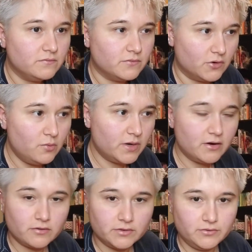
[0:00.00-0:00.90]
nobody
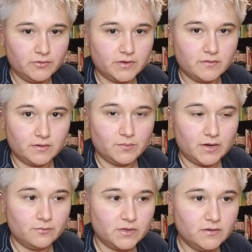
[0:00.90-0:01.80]
hardly knew anything
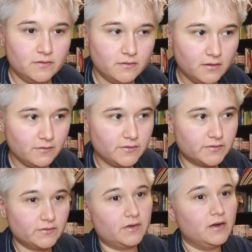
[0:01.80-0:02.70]
about me.
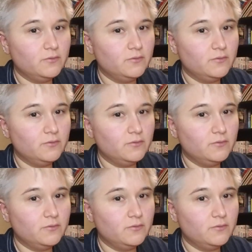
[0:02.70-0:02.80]
Obviously, I